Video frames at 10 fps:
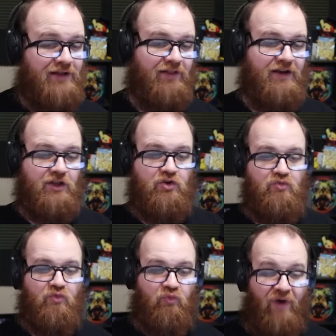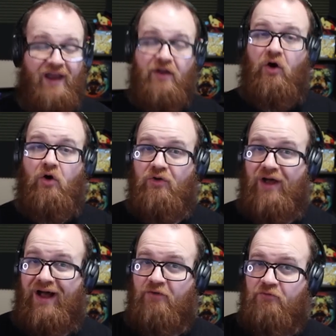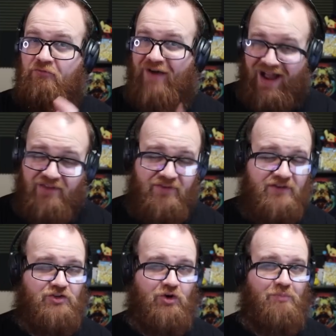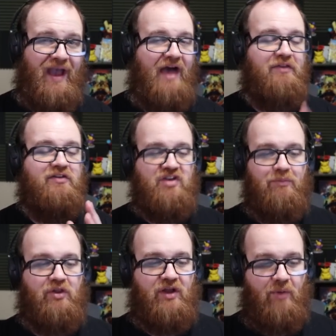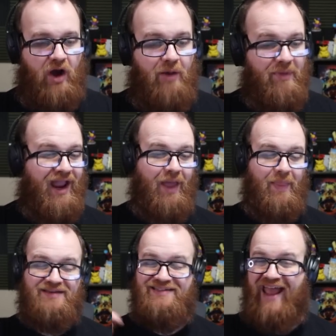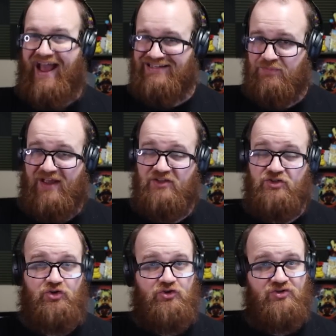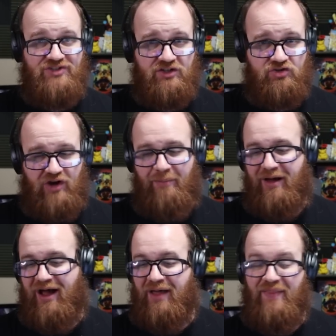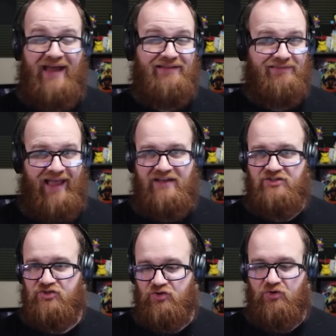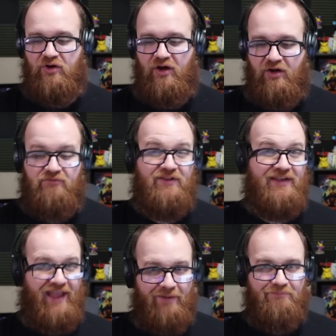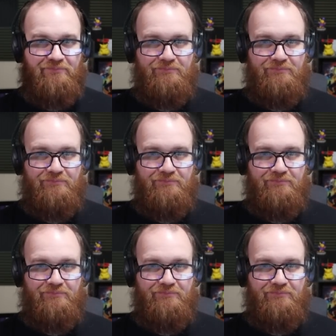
letting you Red Hulk on 5 into her path, double him up, and then Taskmaster your 6-drop on that last turn of the game.